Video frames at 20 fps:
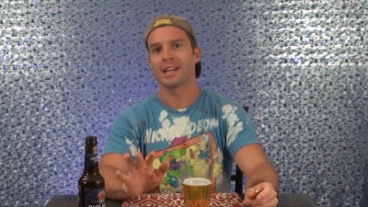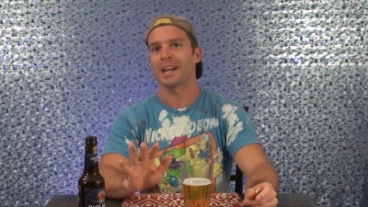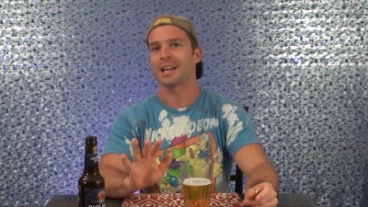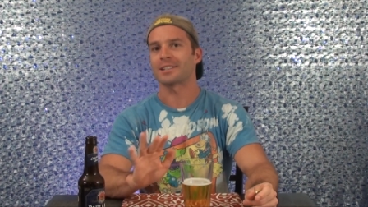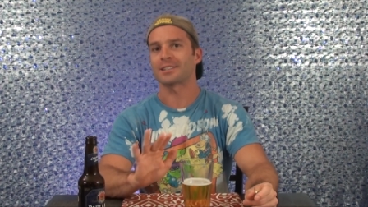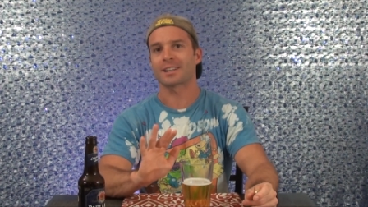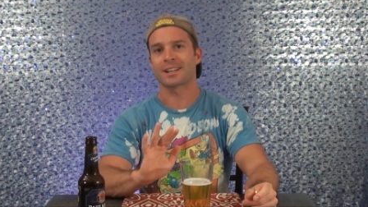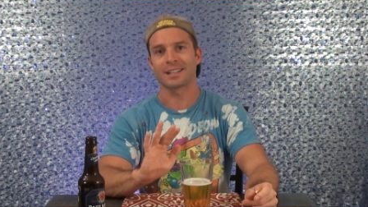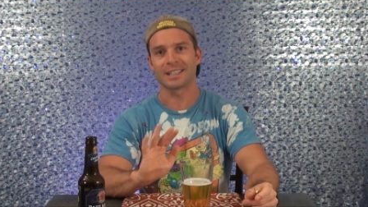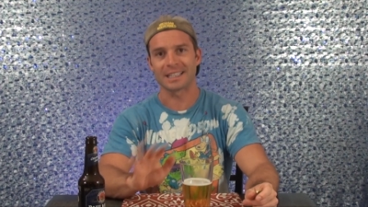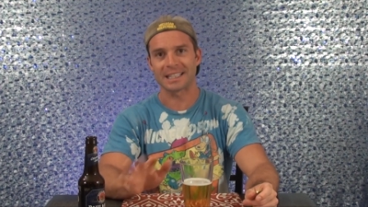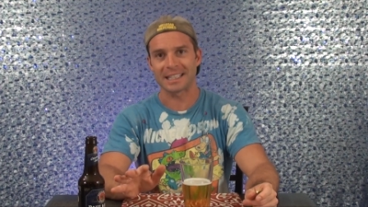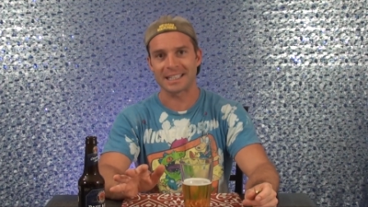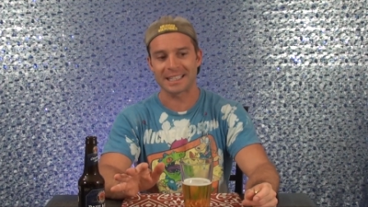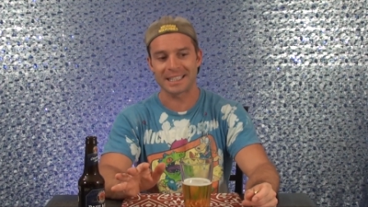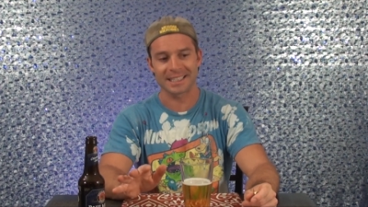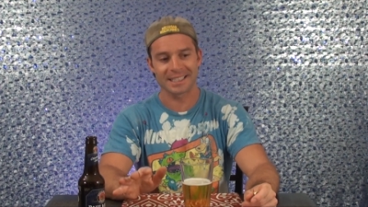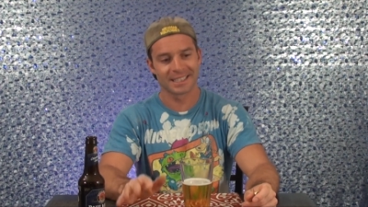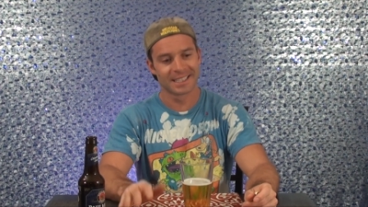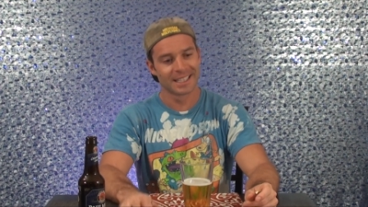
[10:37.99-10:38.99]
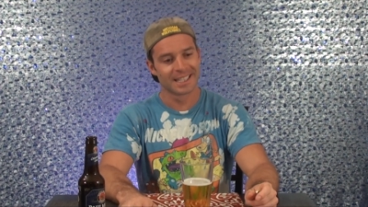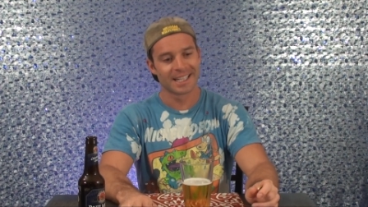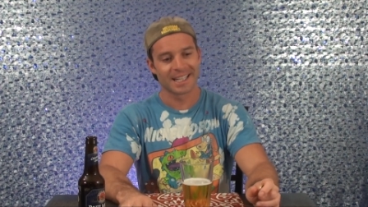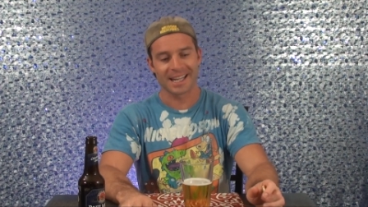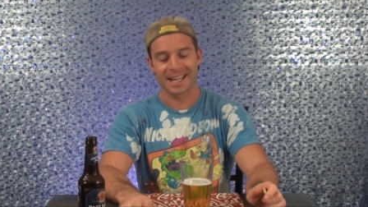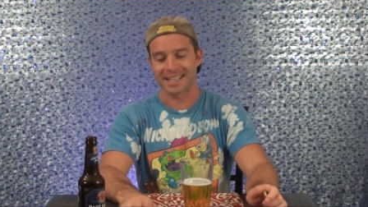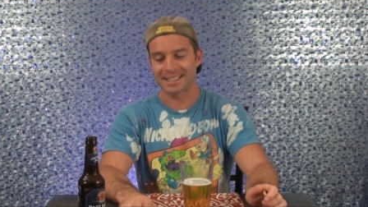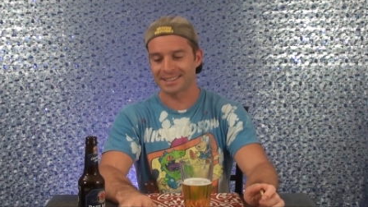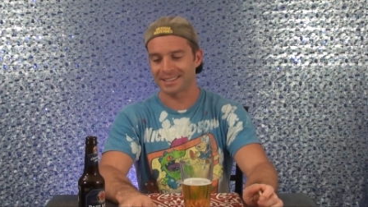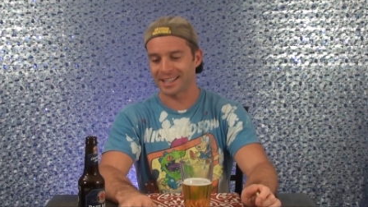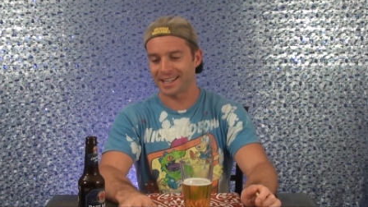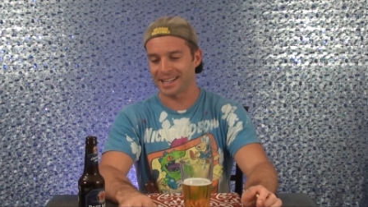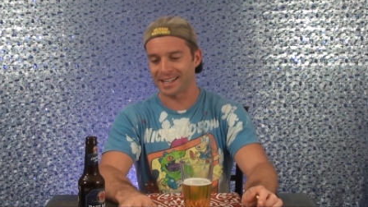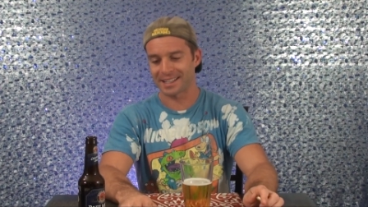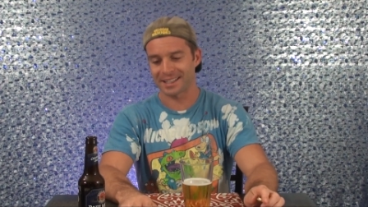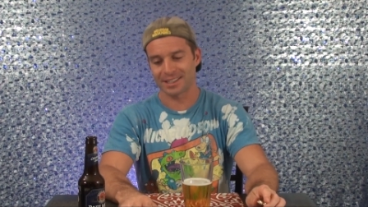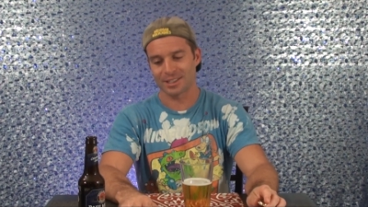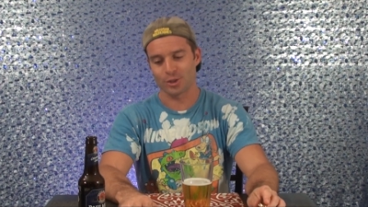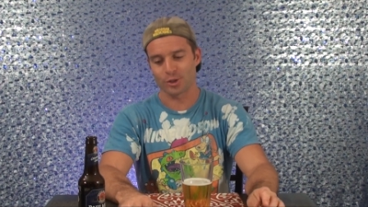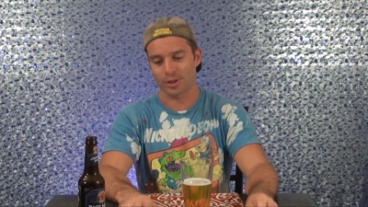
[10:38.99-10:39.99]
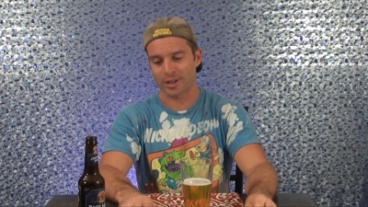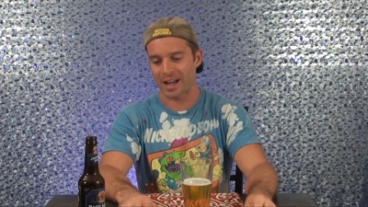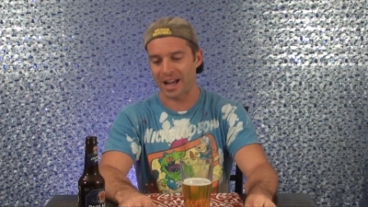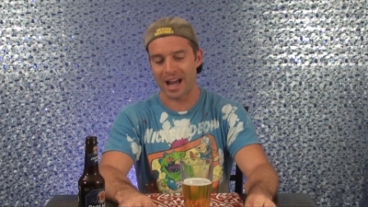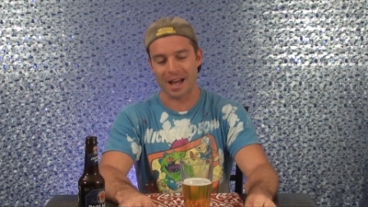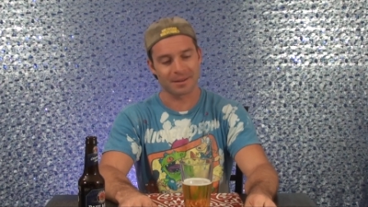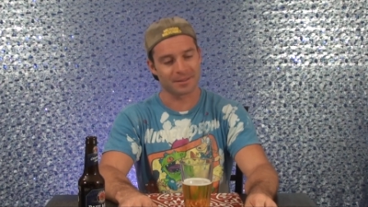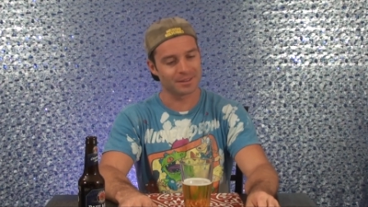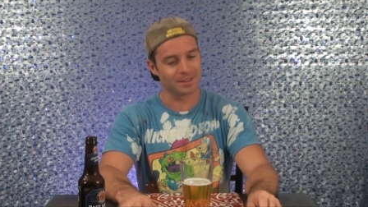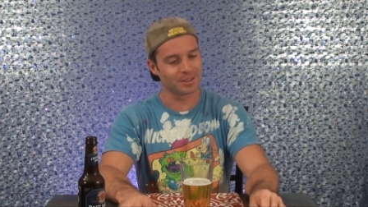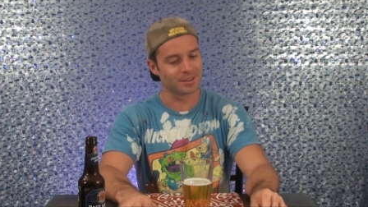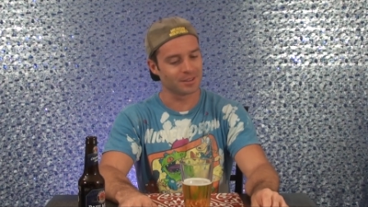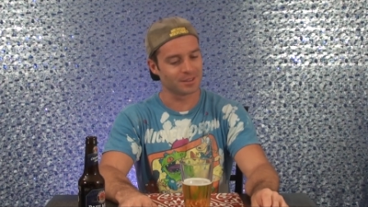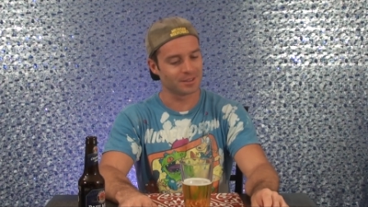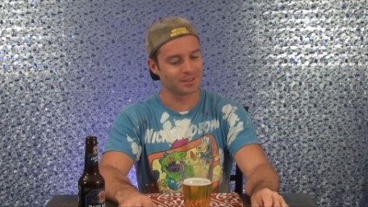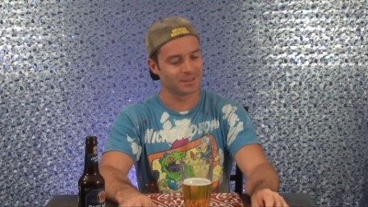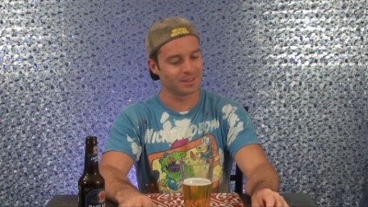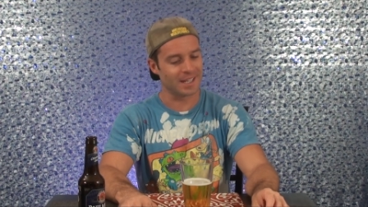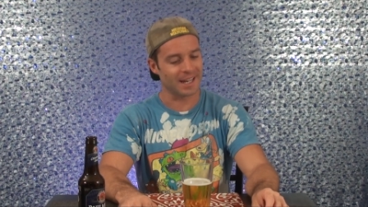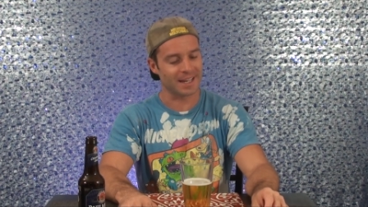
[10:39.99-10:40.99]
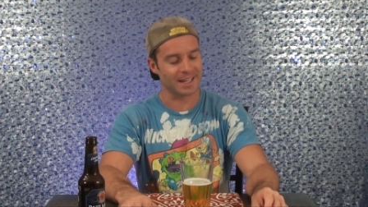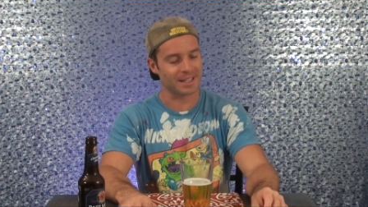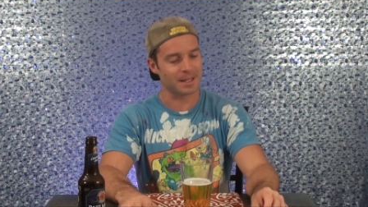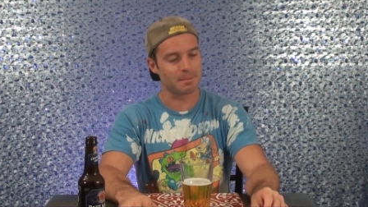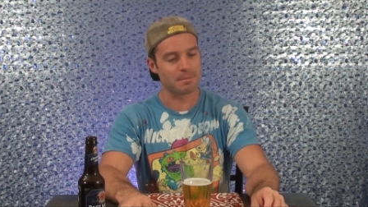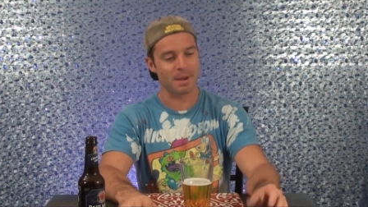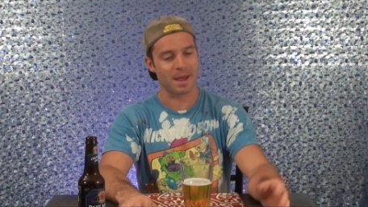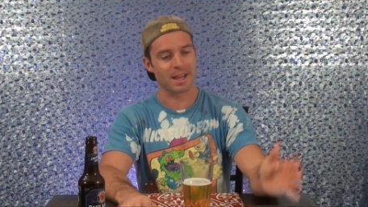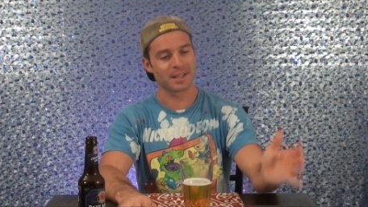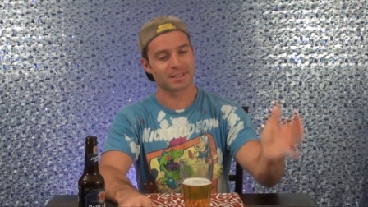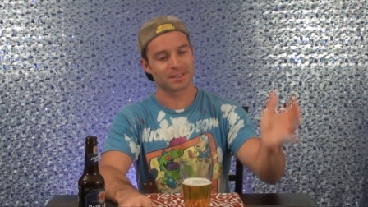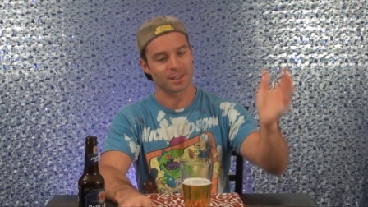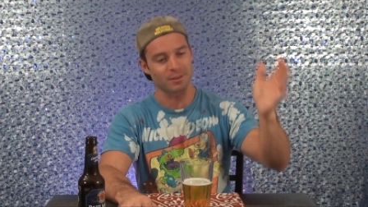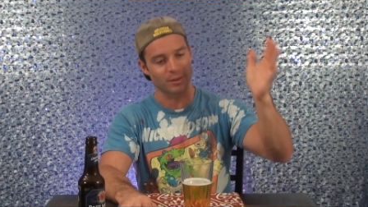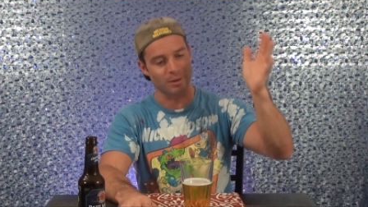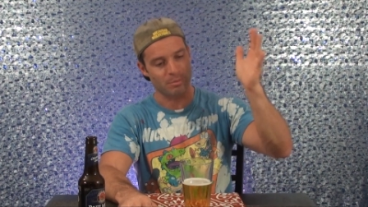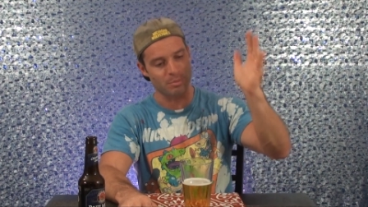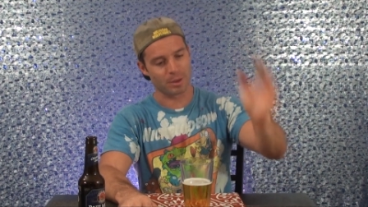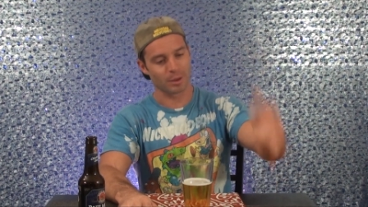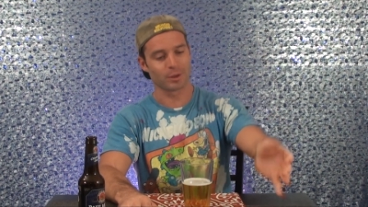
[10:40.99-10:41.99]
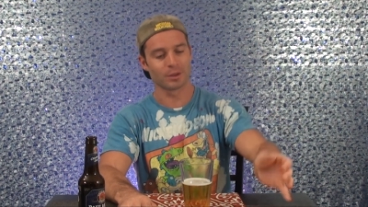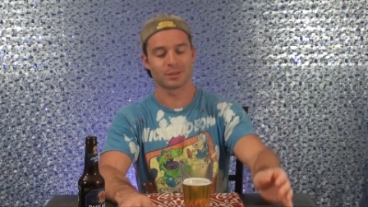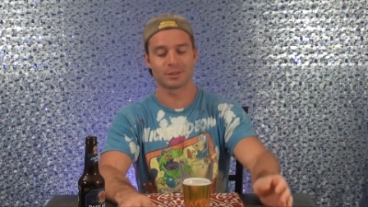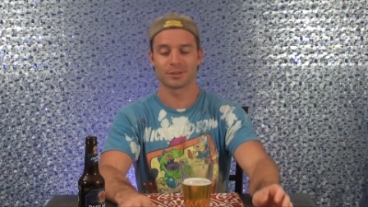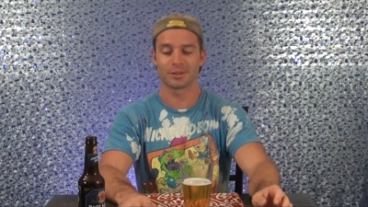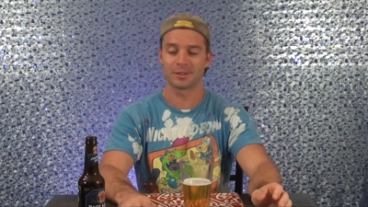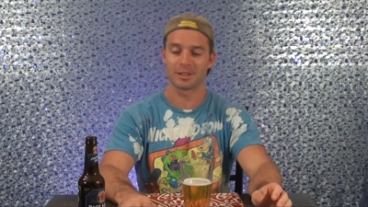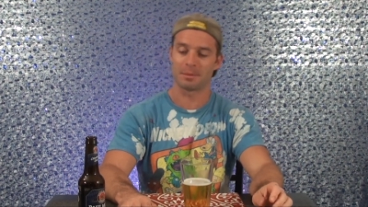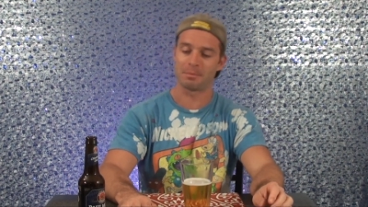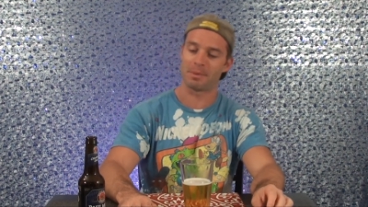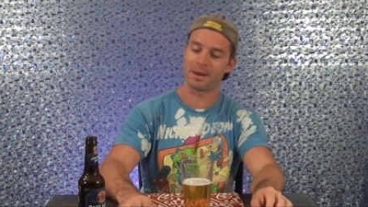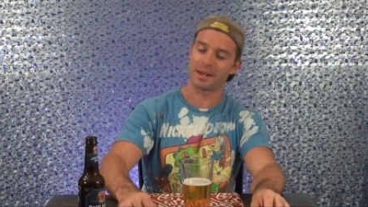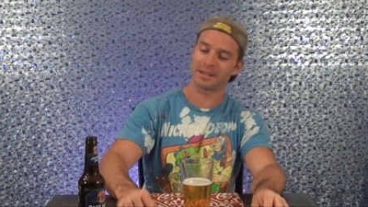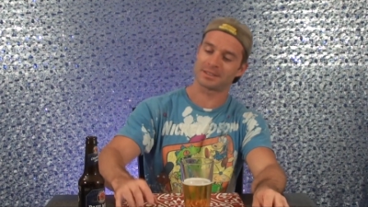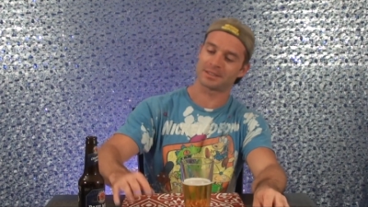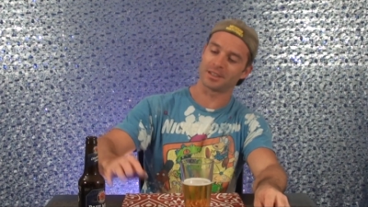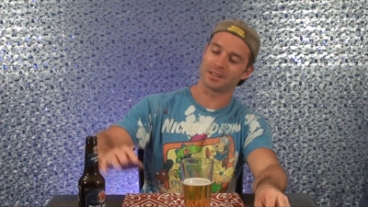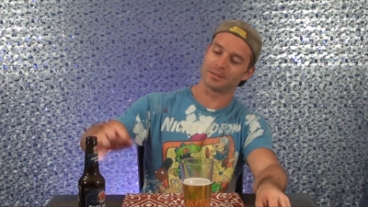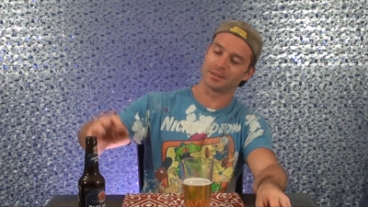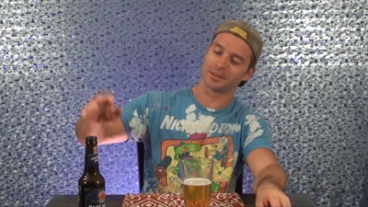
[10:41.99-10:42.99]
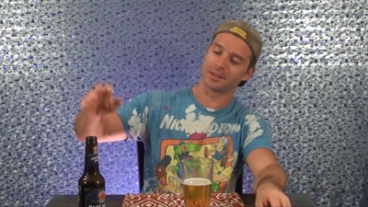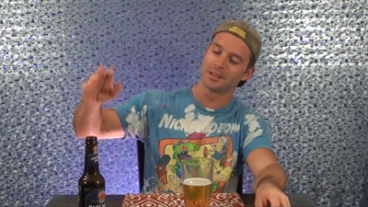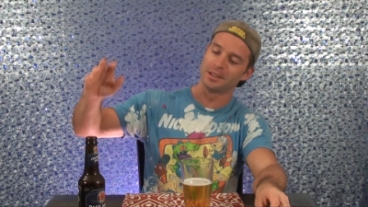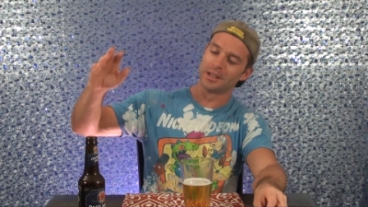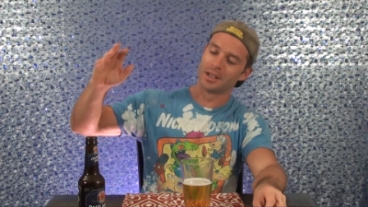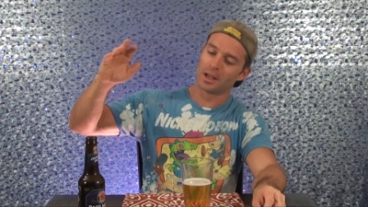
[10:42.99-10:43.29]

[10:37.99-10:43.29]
It's clean. It's like you're taking the best of a Pilsner and the best of a